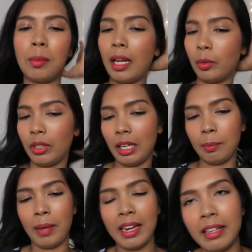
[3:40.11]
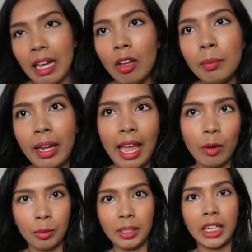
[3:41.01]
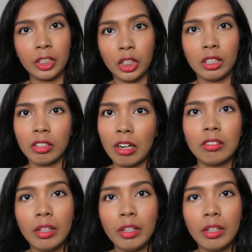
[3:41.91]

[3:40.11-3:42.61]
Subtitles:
I would like bend down, my hair would be touching the ground.